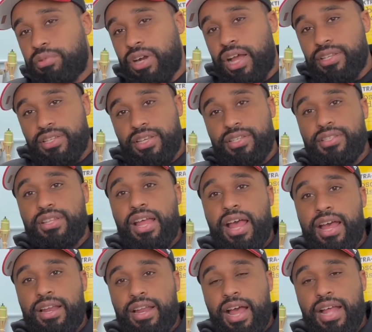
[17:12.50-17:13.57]
process
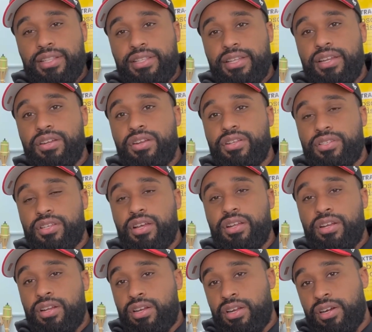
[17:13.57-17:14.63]
that I did in
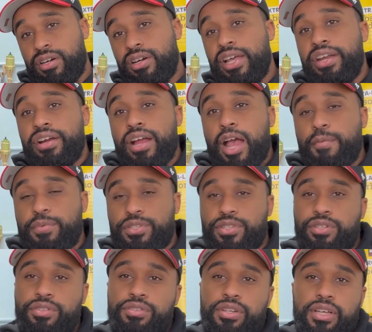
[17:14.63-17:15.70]
a later
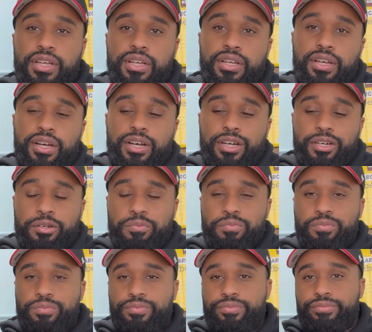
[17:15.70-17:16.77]
episode, I
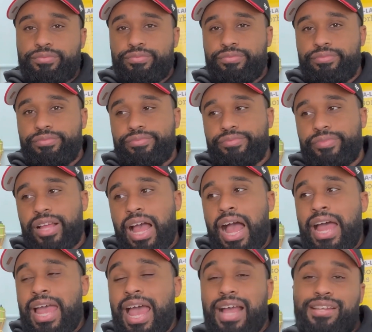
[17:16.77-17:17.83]

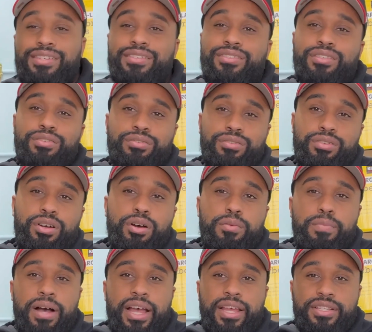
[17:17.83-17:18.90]
actually don't go
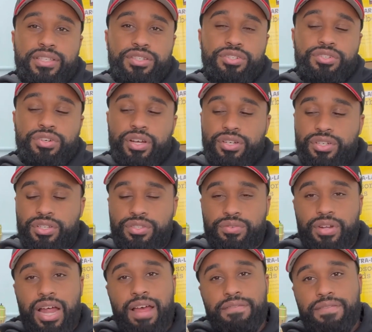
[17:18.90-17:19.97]
by its instructions.
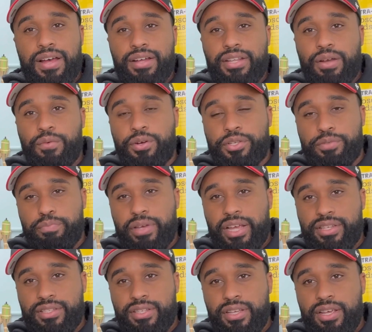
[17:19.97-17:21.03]
What I found that works
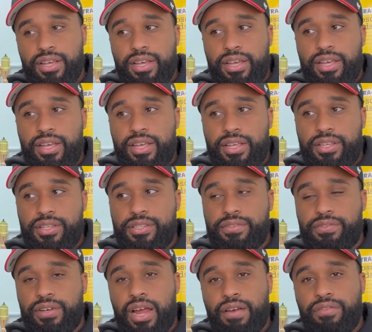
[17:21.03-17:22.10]
best is
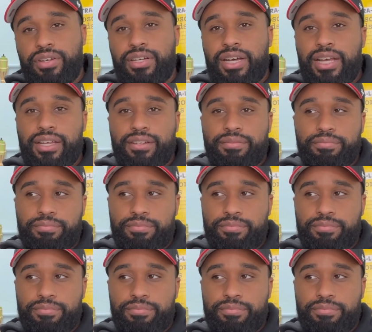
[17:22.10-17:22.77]
for every,